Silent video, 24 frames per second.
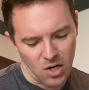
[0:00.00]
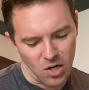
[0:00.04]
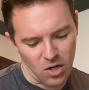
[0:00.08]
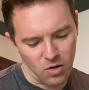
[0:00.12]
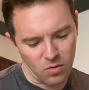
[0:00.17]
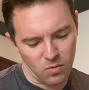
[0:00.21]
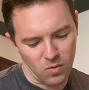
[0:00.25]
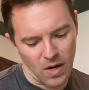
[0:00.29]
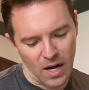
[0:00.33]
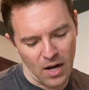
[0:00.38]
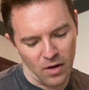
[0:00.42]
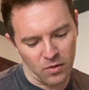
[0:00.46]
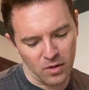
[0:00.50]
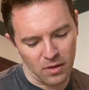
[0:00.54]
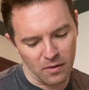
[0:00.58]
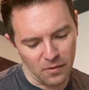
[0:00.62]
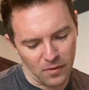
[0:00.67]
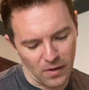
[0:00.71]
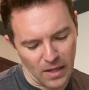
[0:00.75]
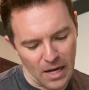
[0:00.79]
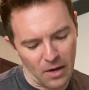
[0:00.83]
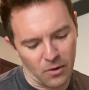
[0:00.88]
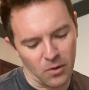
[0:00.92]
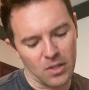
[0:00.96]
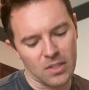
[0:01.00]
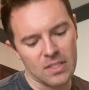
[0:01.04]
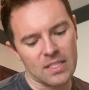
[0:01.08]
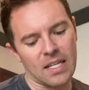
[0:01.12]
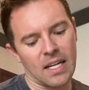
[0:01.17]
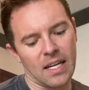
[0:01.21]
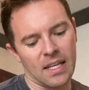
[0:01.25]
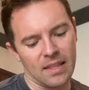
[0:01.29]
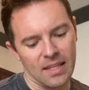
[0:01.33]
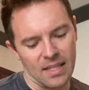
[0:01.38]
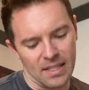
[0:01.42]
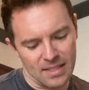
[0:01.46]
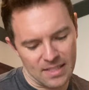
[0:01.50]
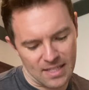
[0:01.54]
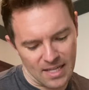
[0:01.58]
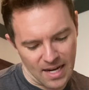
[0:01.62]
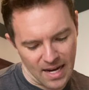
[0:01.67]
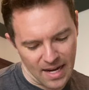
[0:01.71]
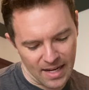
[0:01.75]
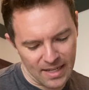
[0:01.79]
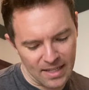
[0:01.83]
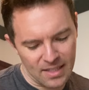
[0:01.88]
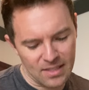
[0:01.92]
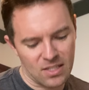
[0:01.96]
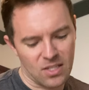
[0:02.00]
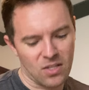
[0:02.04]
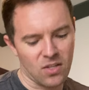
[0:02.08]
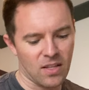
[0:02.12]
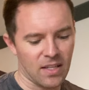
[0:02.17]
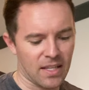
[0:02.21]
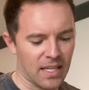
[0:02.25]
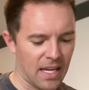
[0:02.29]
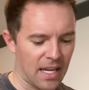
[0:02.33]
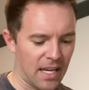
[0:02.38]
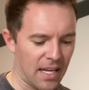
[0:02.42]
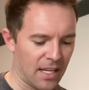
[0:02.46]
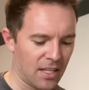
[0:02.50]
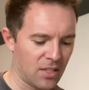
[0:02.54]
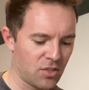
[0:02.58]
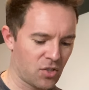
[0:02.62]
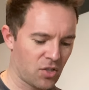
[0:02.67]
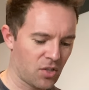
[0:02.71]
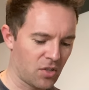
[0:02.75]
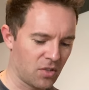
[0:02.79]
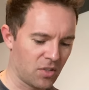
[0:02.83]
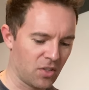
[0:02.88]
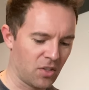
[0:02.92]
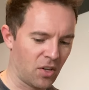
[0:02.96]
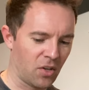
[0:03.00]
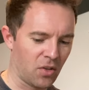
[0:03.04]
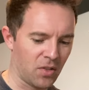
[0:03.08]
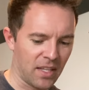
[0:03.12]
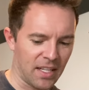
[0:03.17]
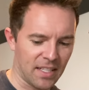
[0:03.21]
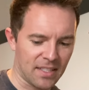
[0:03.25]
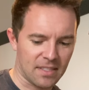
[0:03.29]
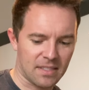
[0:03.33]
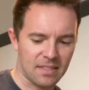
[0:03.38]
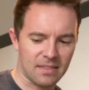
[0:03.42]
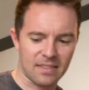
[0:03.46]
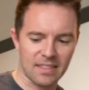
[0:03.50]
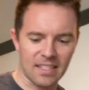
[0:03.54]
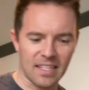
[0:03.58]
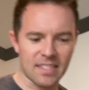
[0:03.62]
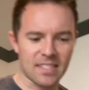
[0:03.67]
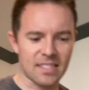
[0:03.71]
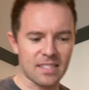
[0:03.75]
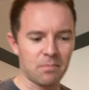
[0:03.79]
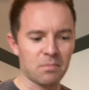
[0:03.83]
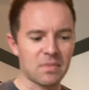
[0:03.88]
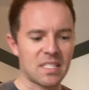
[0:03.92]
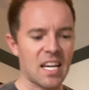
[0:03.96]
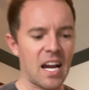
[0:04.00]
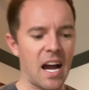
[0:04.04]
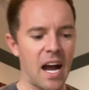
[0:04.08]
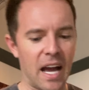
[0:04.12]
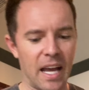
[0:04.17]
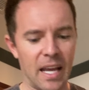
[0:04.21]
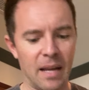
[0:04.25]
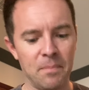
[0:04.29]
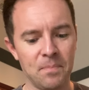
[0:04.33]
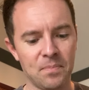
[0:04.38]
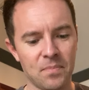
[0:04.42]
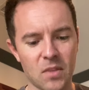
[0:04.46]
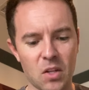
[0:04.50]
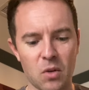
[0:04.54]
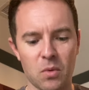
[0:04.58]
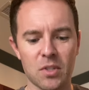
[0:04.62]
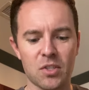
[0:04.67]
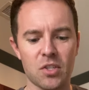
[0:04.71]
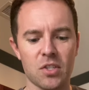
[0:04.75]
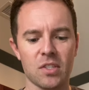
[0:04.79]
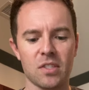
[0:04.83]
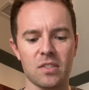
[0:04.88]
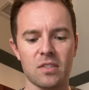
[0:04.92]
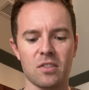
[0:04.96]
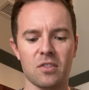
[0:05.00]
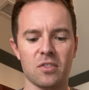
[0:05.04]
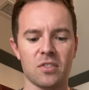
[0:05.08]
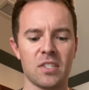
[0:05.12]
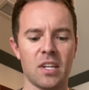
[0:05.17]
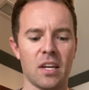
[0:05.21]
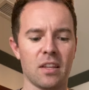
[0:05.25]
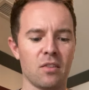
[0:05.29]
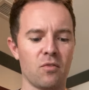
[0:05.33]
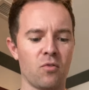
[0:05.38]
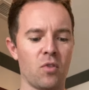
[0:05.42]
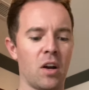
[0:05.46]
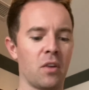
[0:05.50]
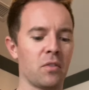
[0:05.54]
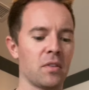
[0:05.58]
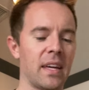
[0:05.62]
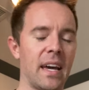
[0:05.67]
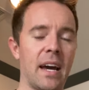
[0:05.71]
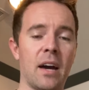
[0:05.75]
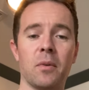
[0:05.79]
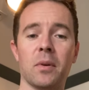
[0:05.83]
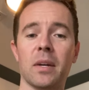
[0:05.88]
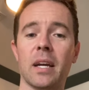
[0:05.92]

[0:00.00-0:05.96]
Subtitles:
around the flowers and then tie it to the cage, you know, and that's some time, which is, there's nothing wrong with that.